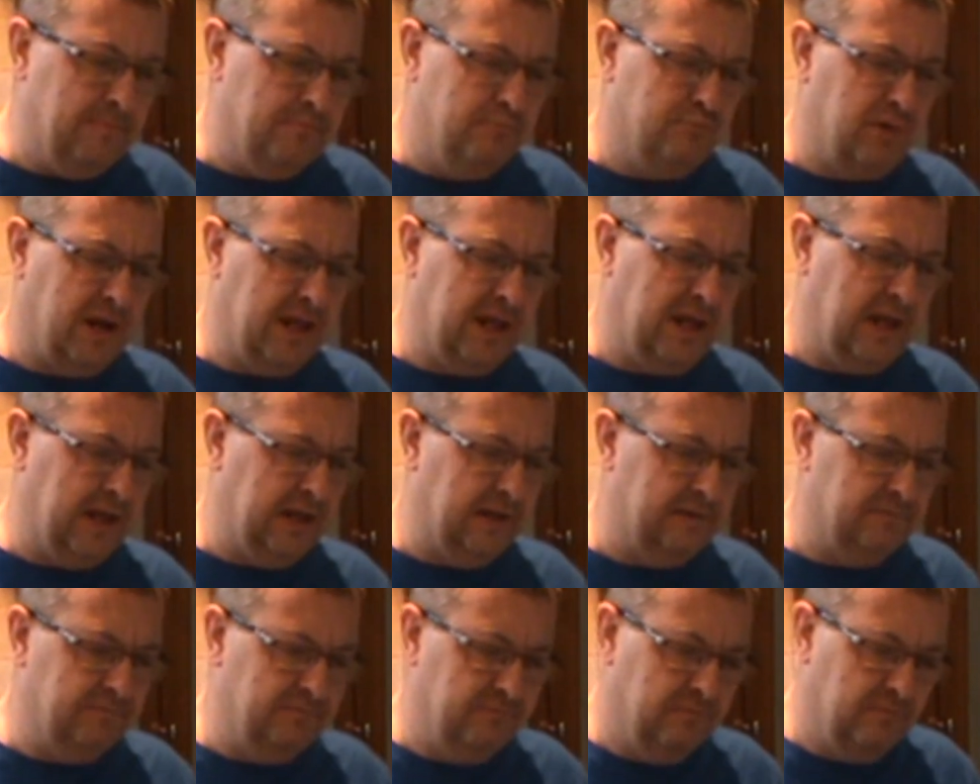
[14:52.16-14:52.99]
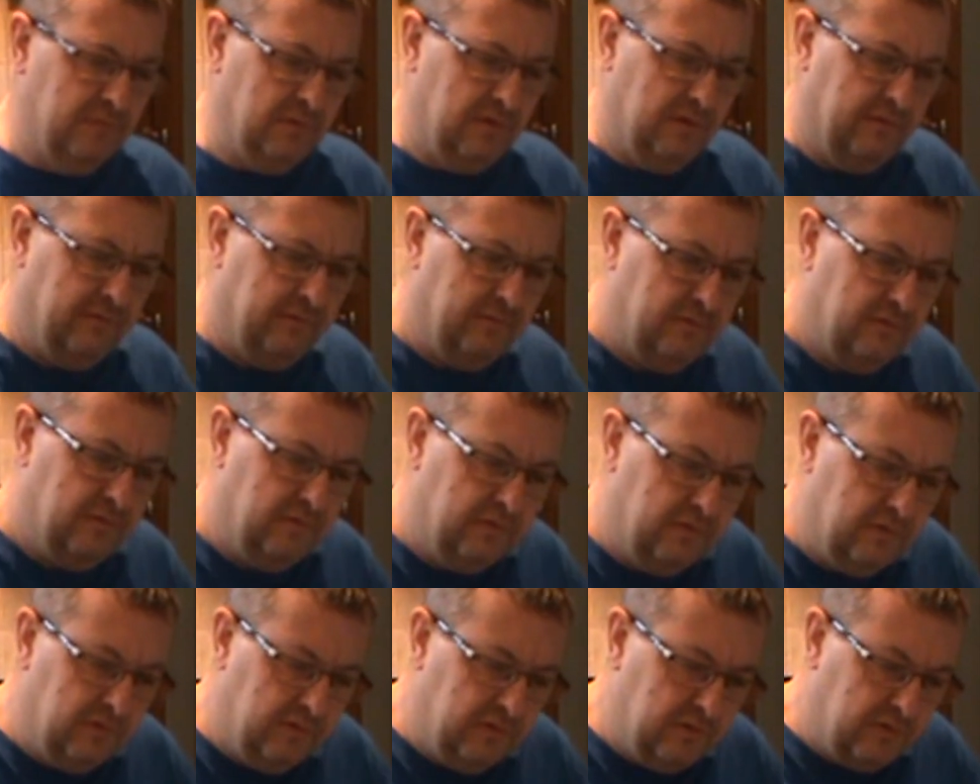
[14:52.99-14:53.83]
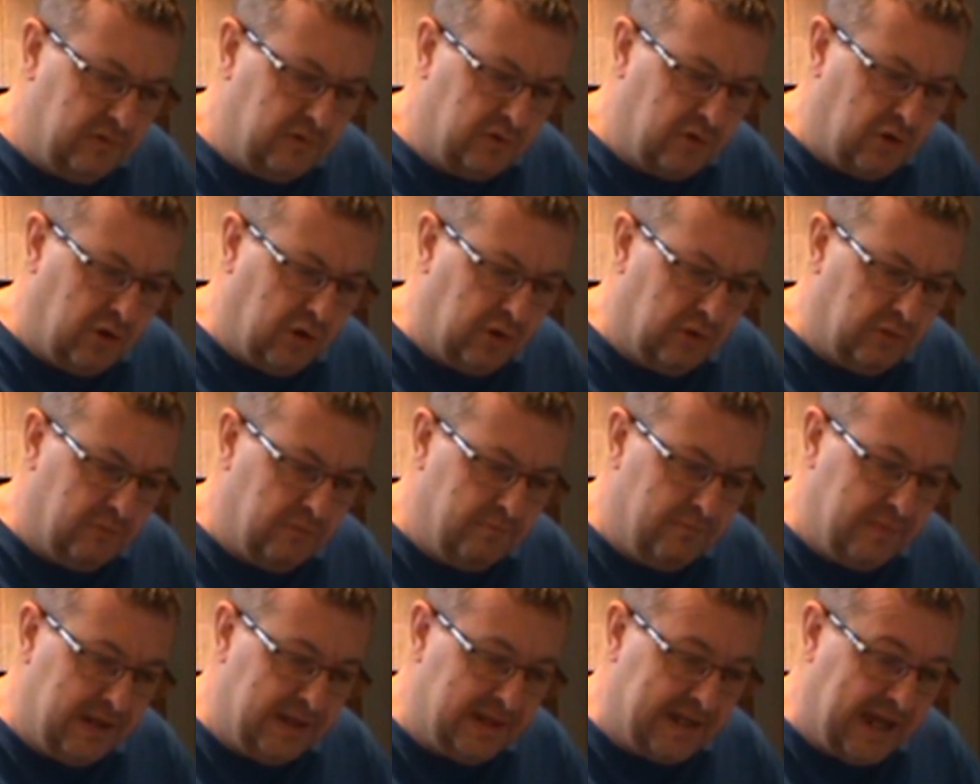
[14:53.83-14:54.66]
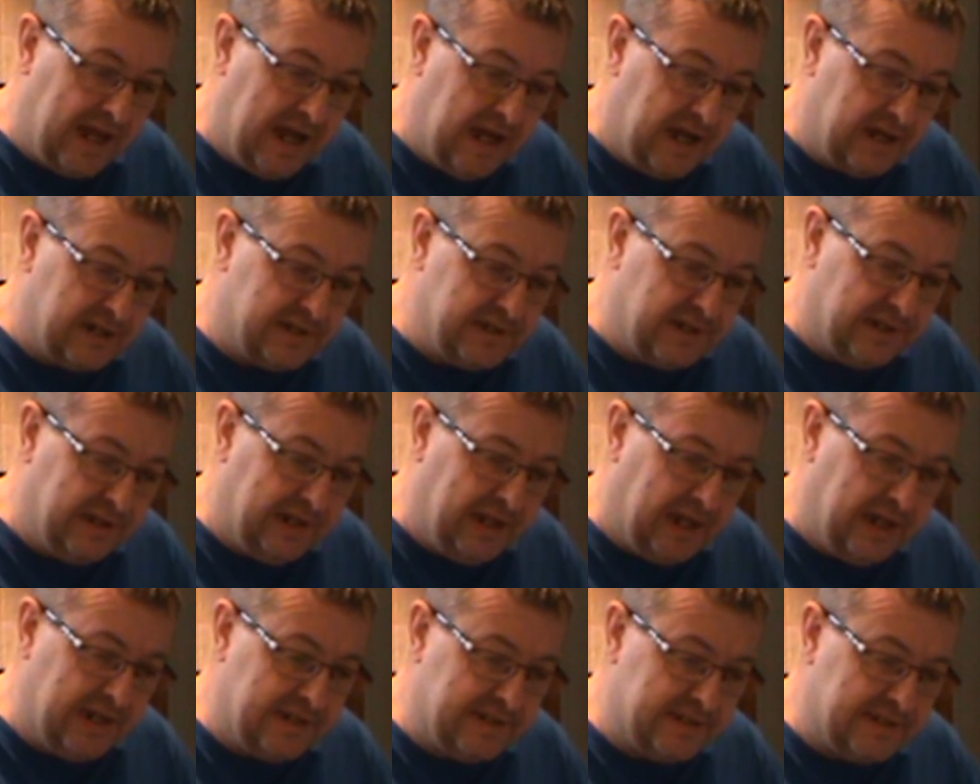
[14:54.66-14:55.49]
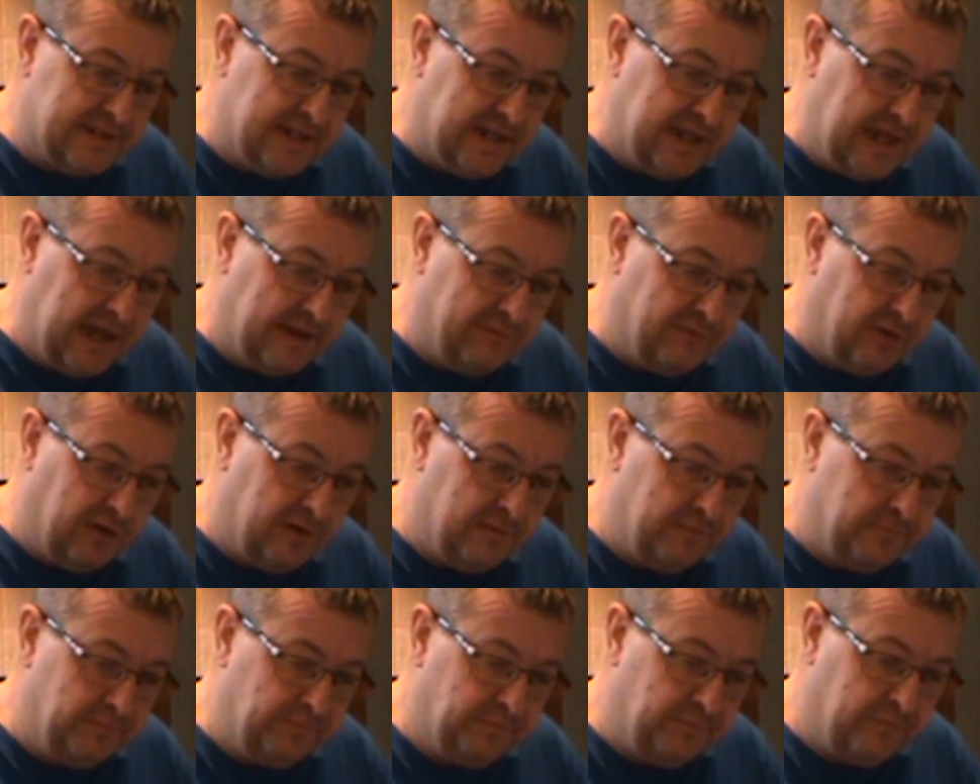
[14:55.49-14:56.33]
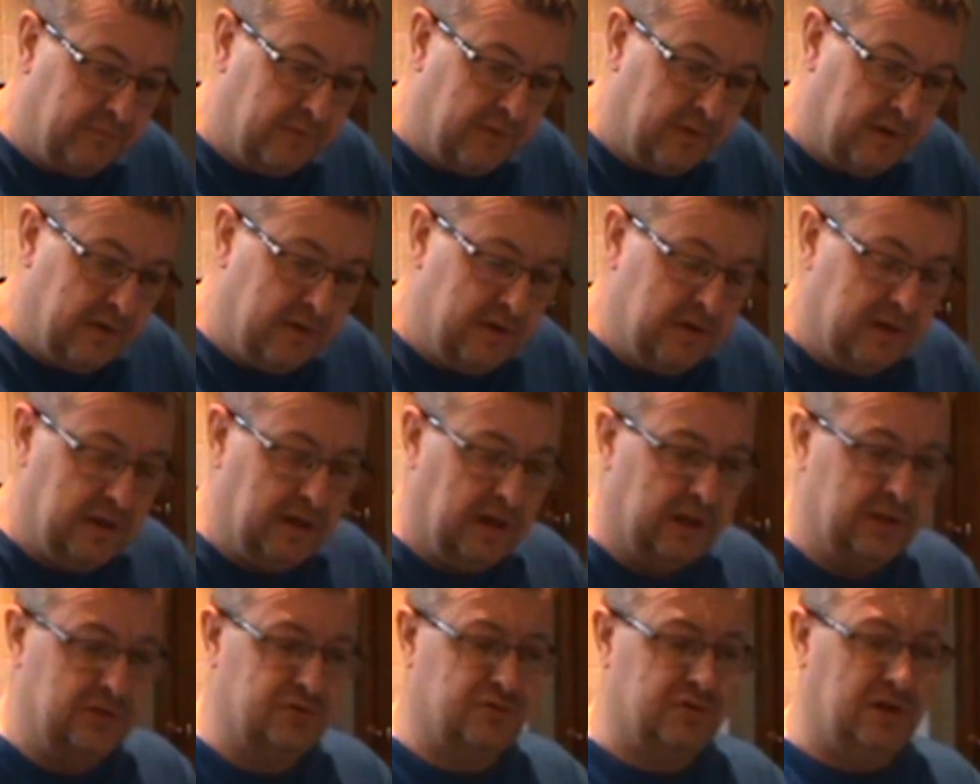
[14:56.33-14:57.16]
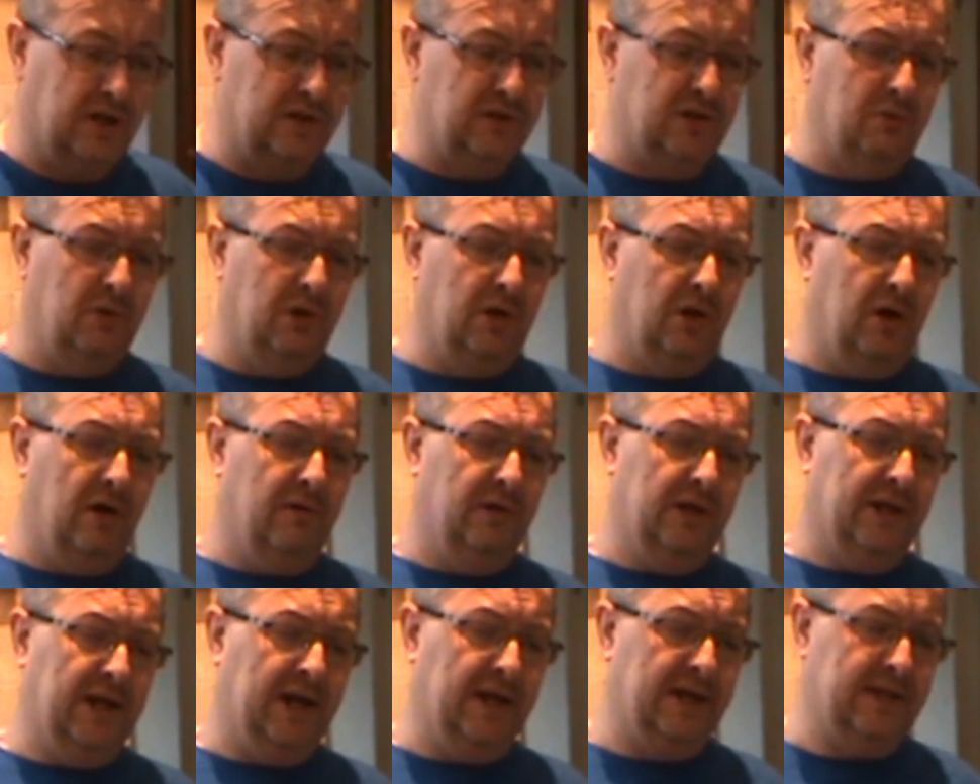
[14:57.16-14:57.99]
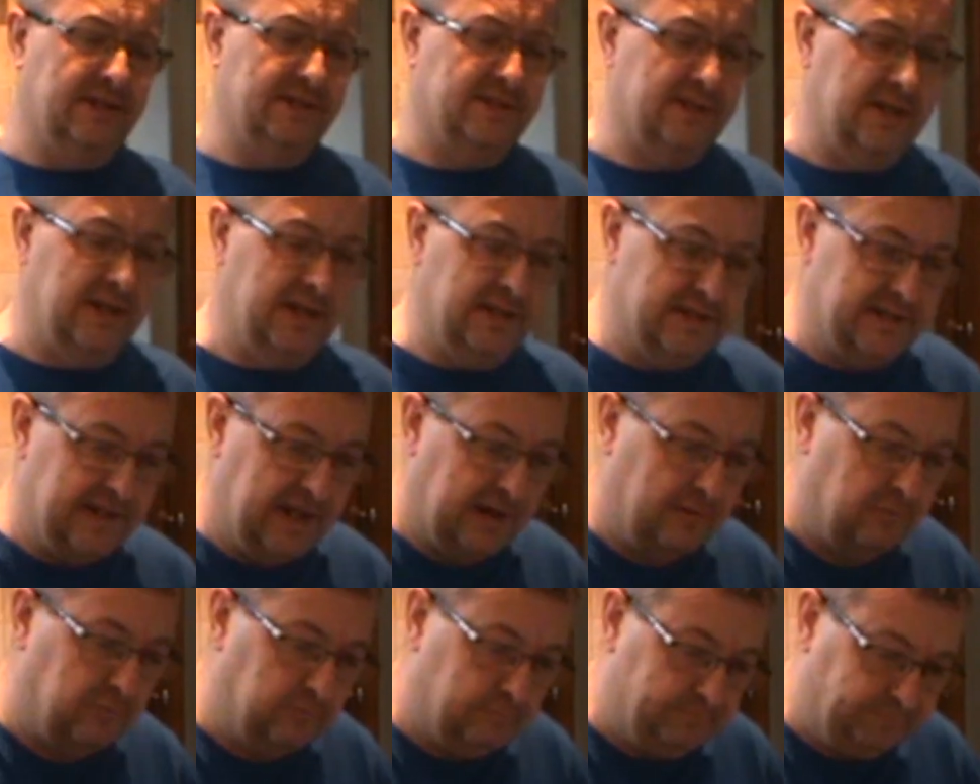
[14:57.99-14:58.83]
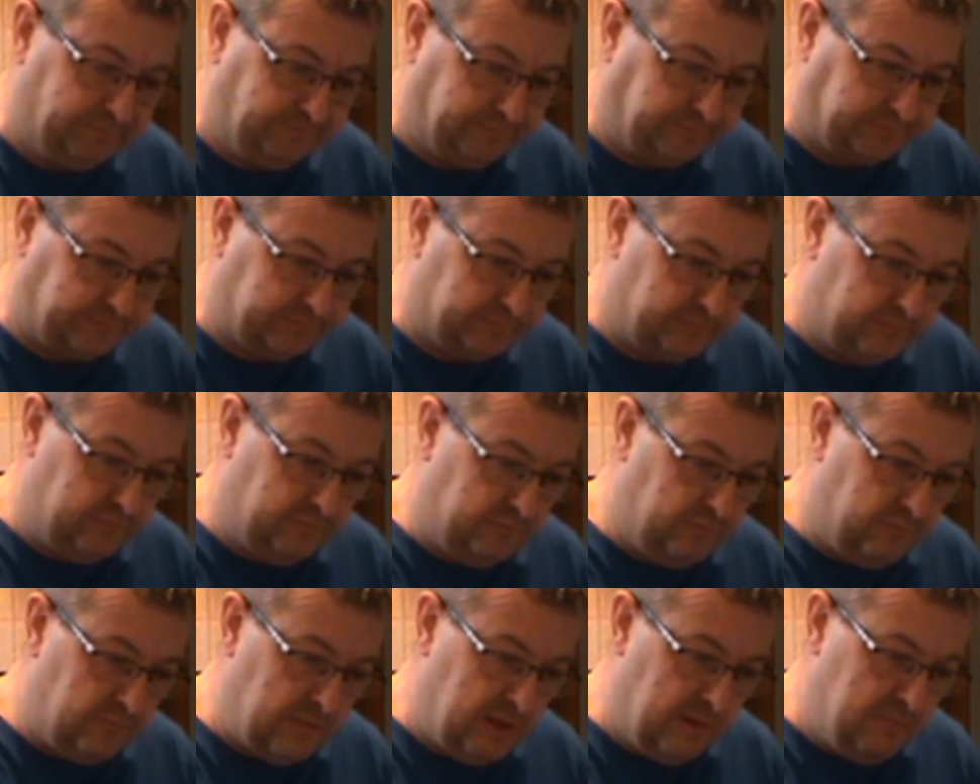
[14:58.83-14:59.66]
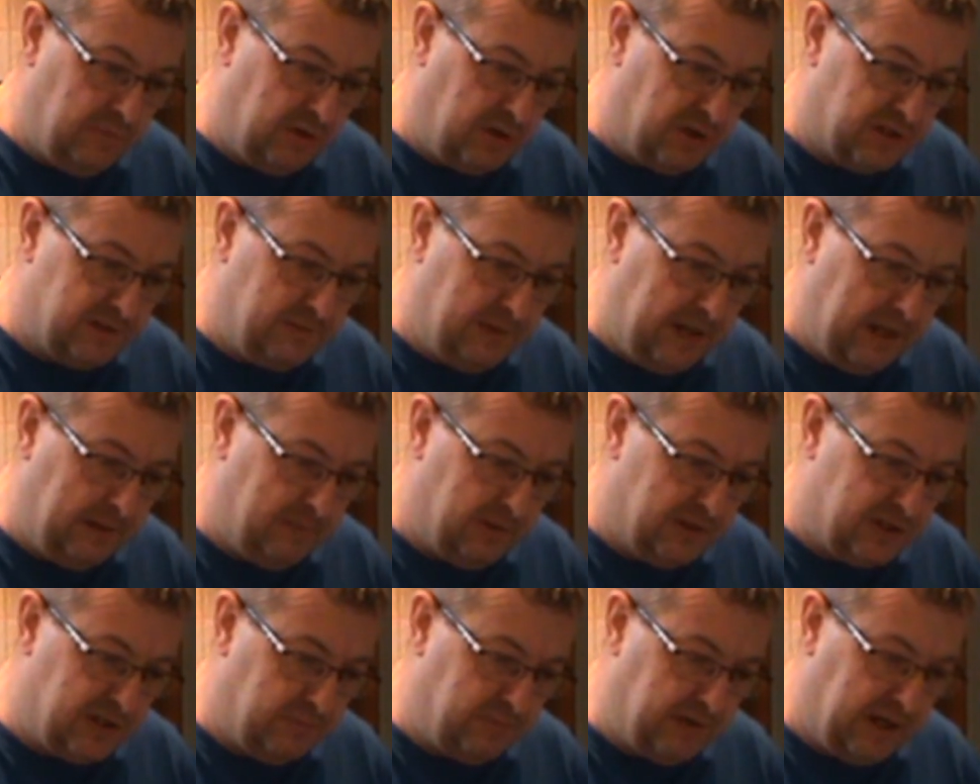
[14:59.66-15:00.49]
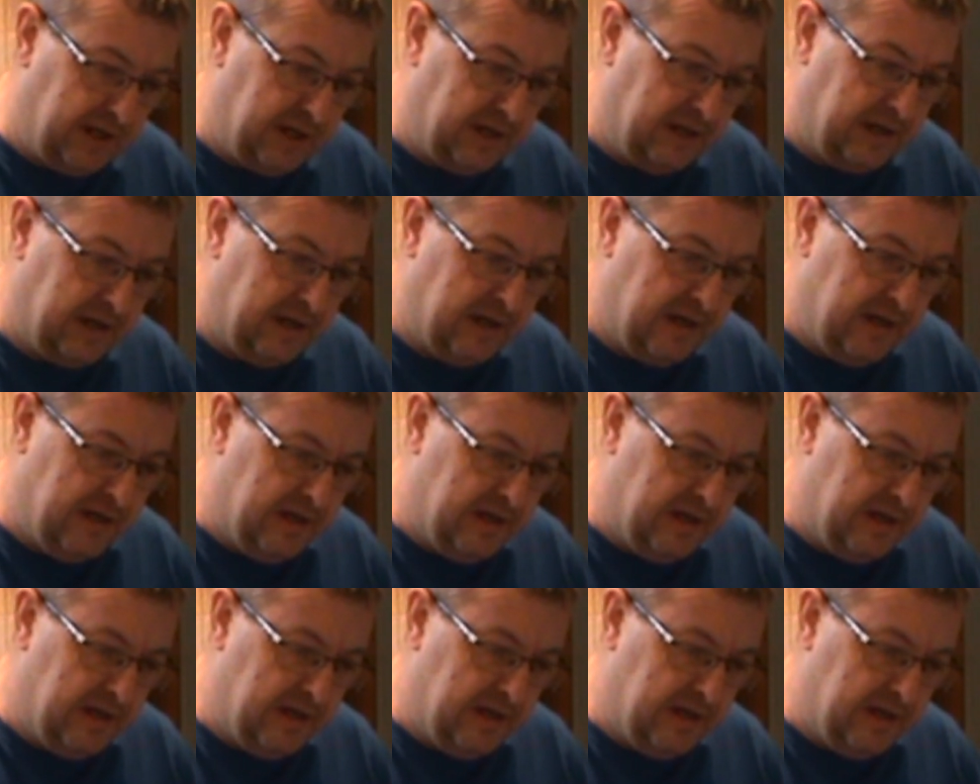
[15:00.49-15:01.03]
bringing my darks and lights together, I do a lot of night scenes now because I'm able to bring